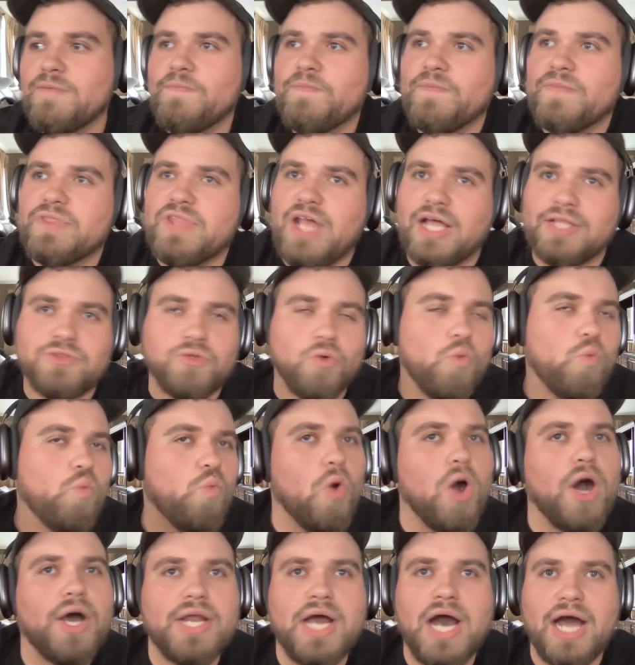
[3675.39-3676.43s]

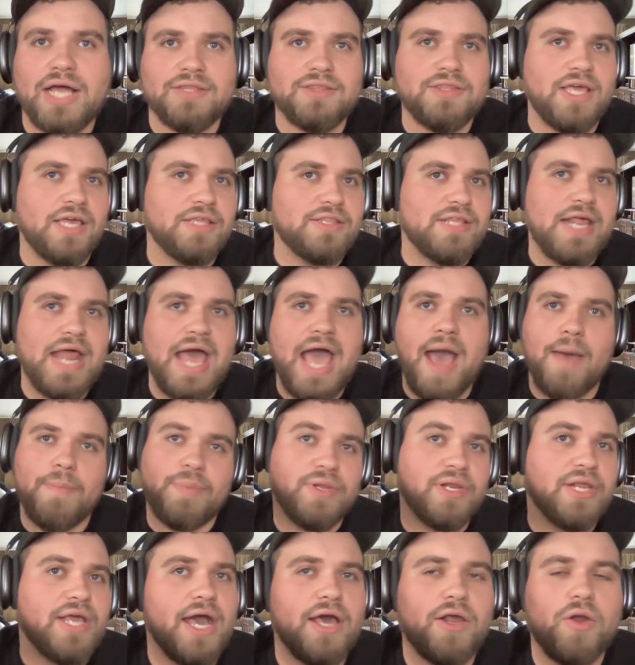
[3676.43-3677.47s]
one hot thing that happened
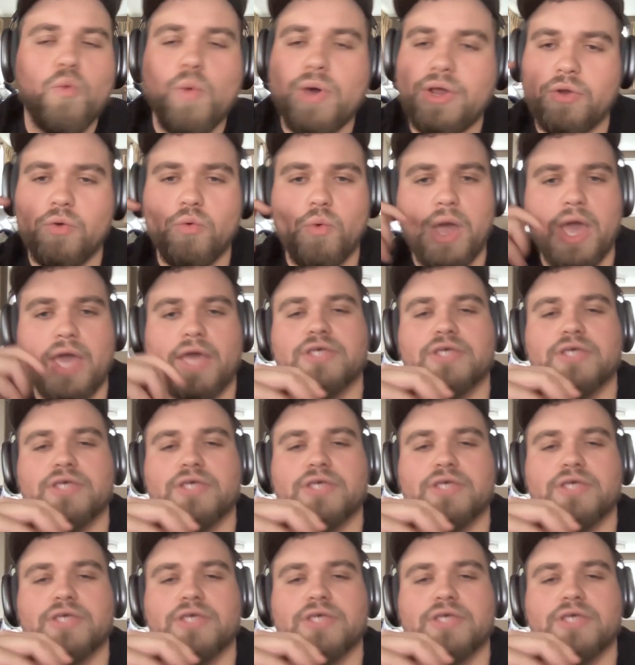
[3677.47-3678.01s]
kind of went away.